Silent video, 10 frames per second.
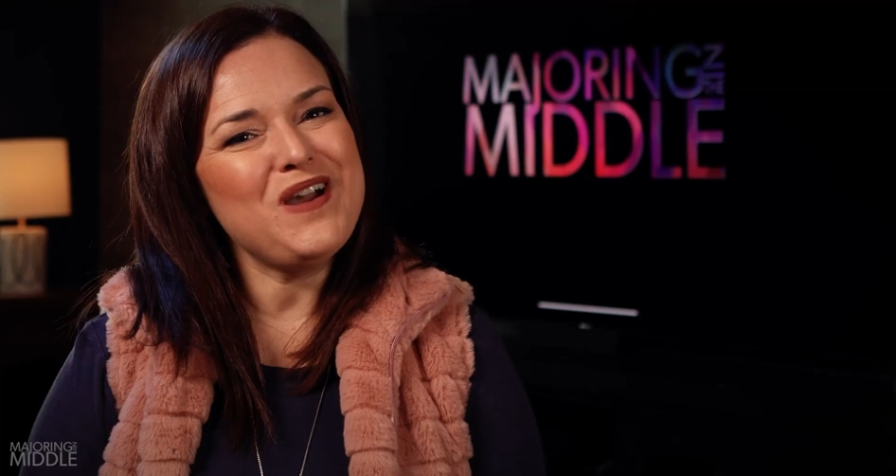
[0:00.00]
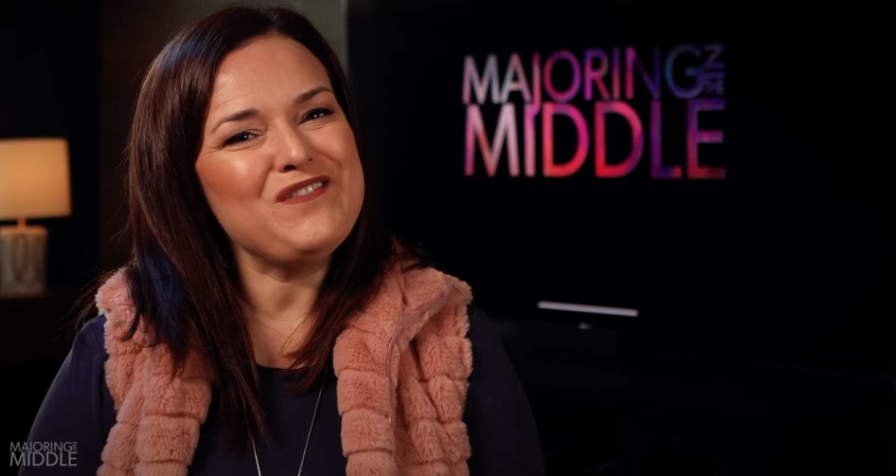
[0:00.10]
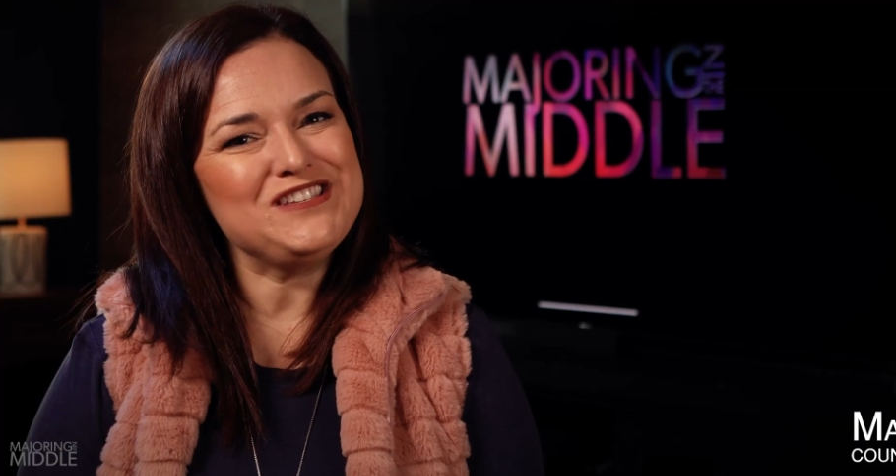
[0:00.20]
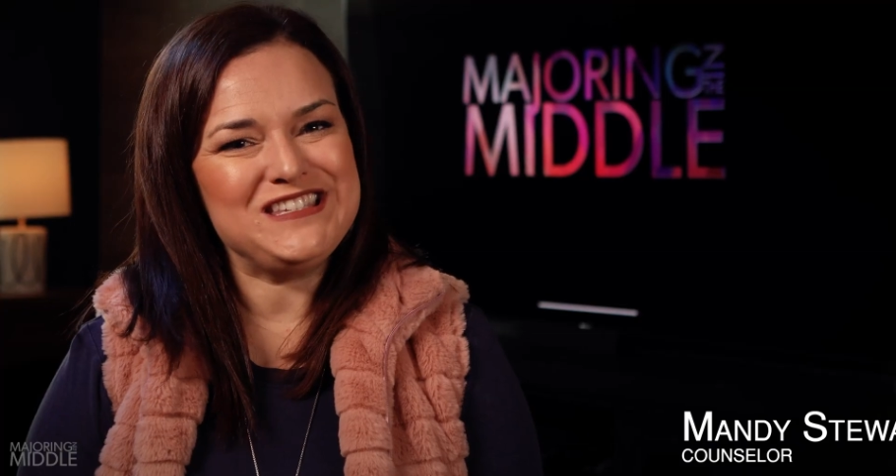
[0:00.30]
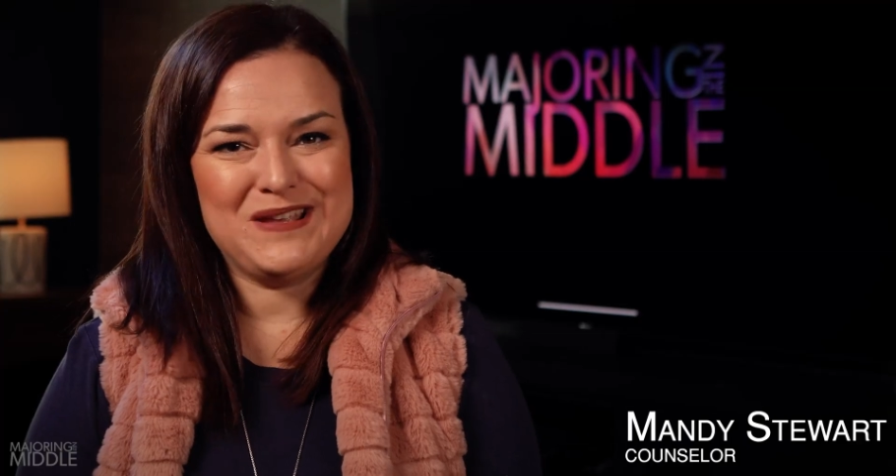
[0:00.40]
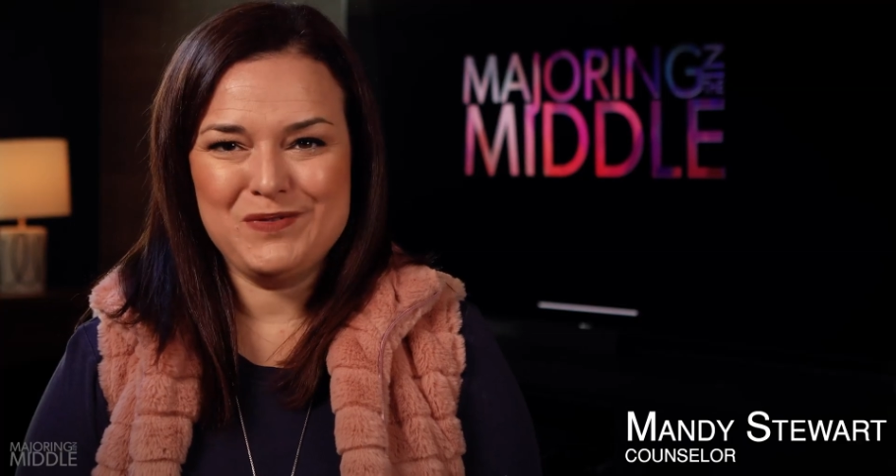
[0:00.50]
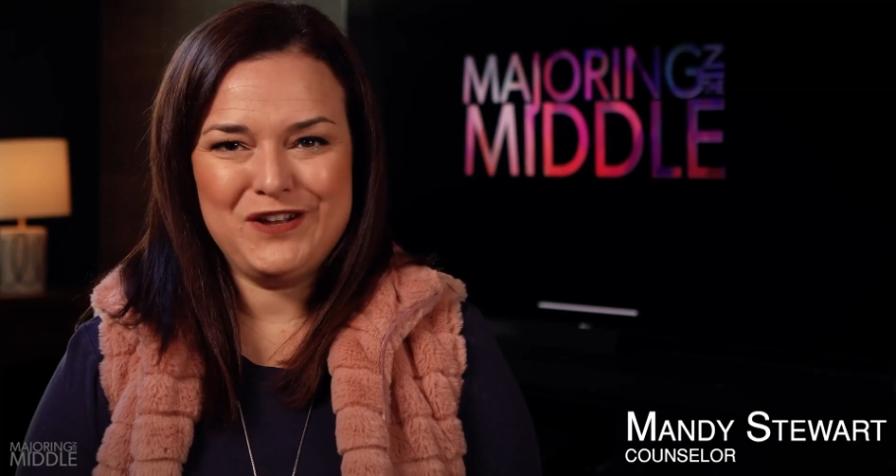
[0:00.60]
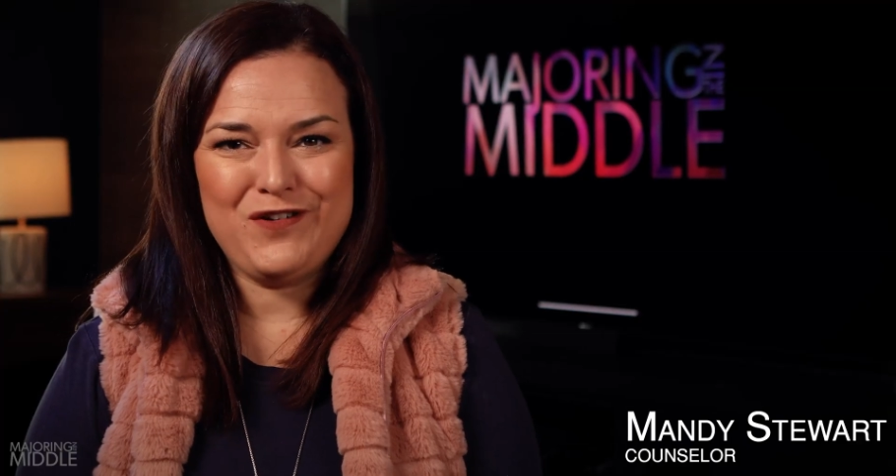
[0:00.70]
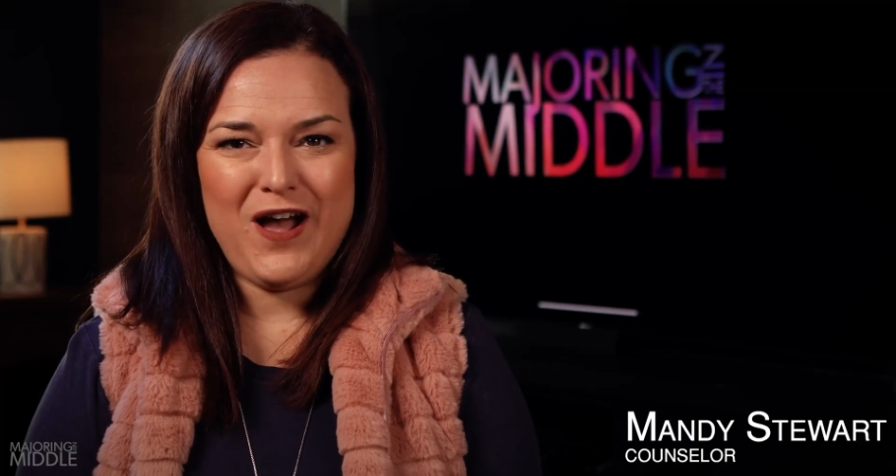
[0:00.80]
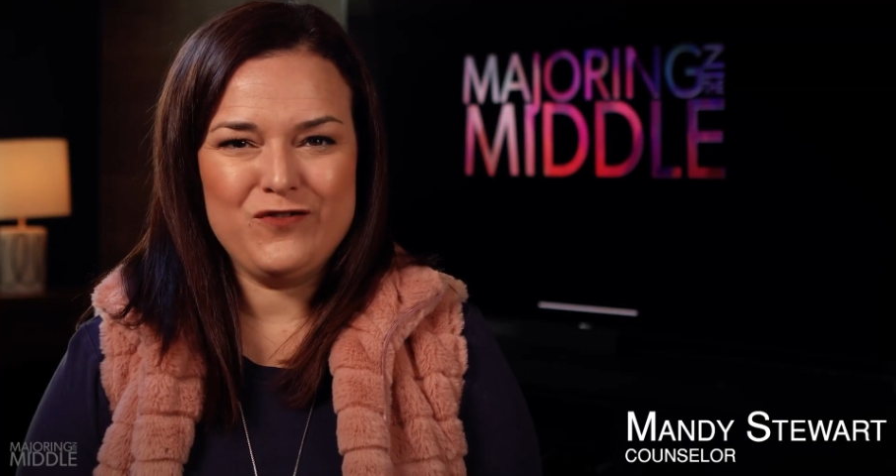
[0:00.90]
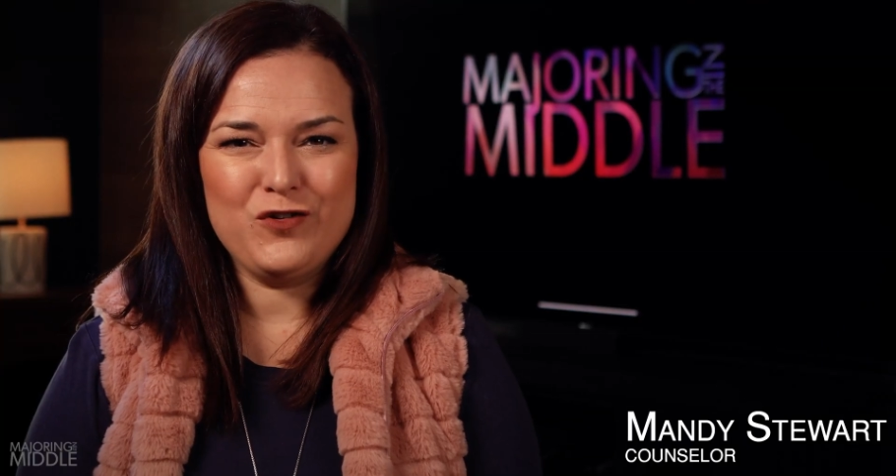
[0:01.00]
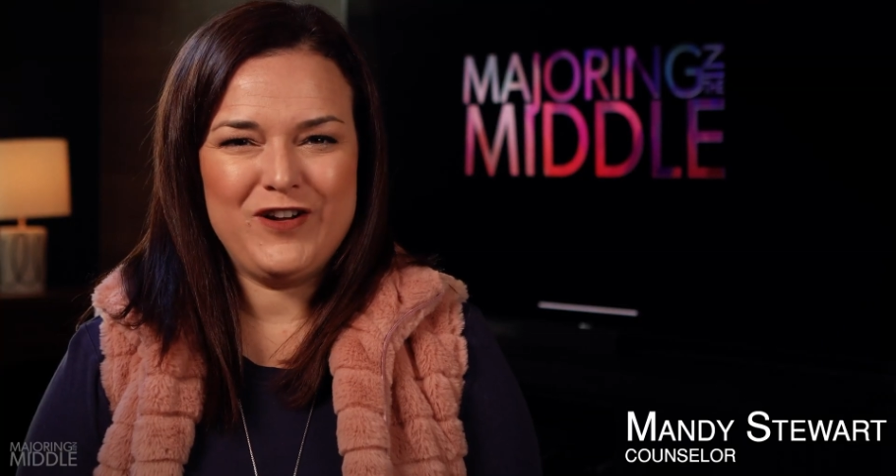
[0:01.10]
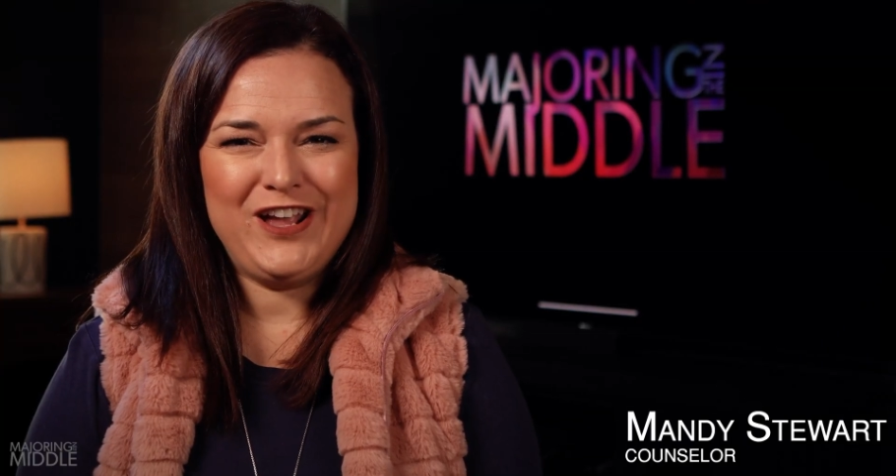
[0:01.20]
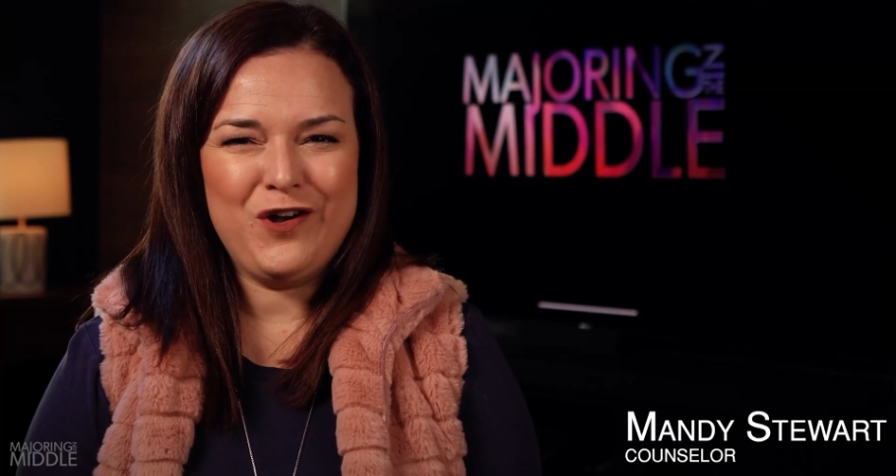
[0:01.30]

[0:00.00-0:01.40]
have a sibling rivalry